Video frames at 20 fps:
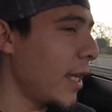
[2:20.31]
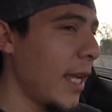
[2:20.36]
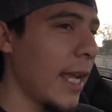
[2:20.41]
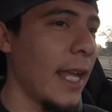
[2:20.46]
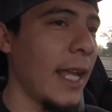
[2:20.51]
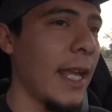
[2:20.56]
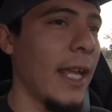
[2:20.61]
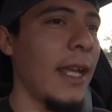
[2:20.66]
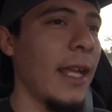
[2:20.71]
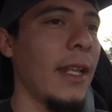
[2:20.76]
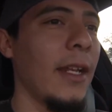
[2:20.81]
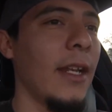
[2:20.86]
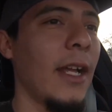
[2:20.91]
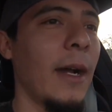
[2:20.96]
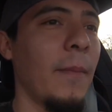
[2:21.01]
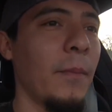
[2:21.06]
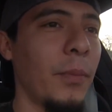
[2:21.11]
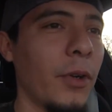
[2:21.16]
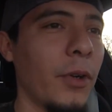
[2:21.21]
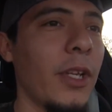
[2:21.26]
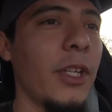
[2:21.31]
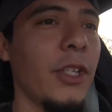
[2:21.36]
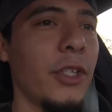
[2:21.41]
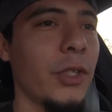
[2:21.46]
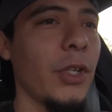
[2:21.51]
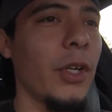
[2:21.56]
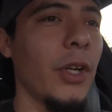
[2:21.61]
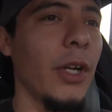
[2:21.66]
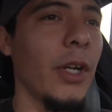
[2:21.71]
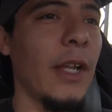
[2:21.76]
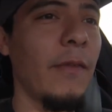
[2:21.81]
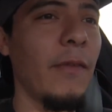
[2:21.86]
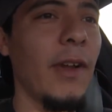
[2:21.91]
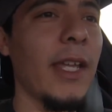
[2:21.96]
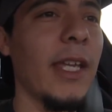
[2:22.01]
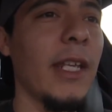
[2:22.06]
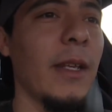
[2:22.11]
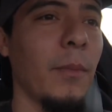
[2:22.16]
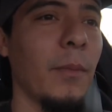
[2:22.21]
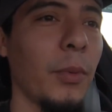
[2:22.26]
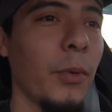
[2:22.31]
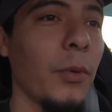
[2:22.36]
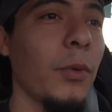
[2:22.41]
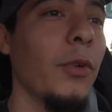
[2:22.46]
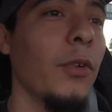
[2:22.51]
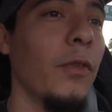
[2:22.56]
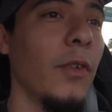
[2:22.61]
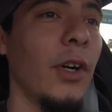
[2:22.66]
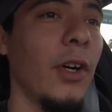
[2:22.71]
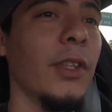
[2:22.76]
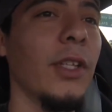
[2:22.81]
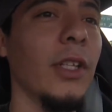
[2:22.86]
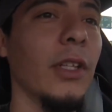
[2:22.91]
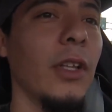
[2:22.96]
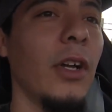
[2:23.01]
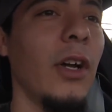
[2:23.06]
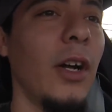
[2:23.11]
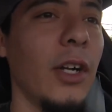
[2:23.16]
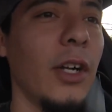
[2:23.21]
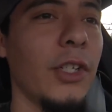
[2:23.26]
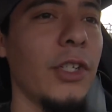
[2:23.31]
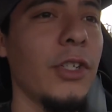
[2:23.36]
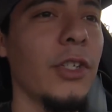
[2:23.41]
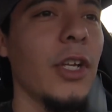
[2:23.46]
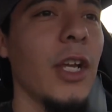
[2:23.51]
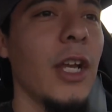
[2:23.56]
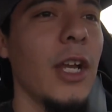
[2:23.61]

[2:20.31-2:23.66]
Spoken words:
and I'm pretty sure if I can improve on the launch,